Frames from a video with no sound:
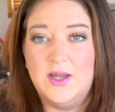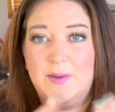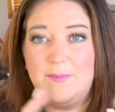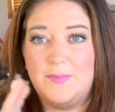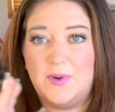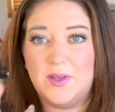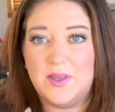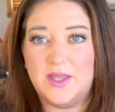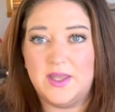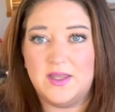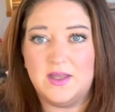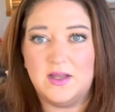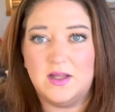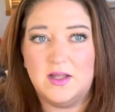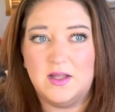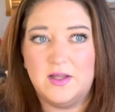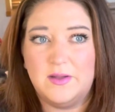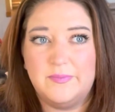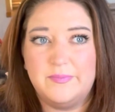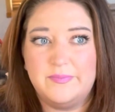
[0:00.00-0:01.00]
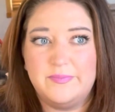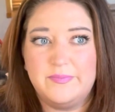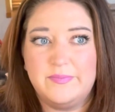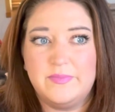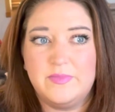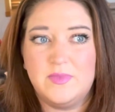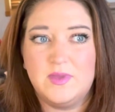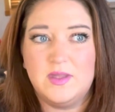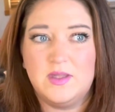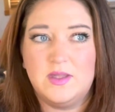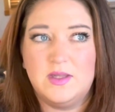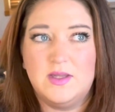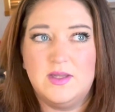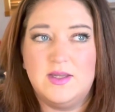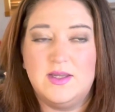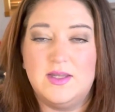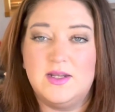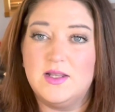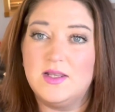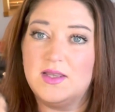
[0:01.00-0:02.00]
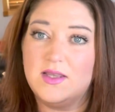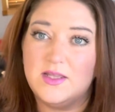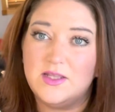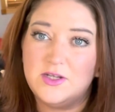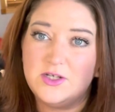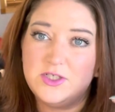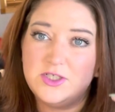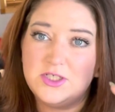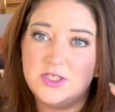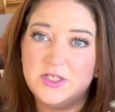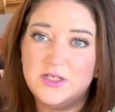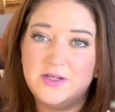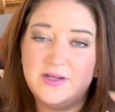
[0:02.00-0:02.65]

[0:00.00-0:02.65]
But like um, in a literature